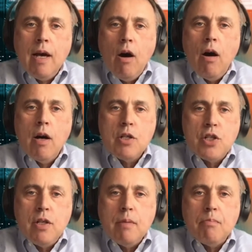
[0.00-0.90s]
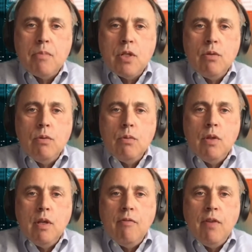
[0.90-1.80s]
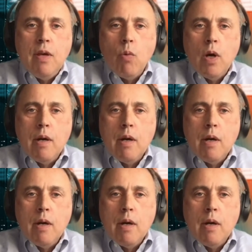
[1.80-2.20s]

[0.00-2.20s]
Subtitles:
on chip to the V1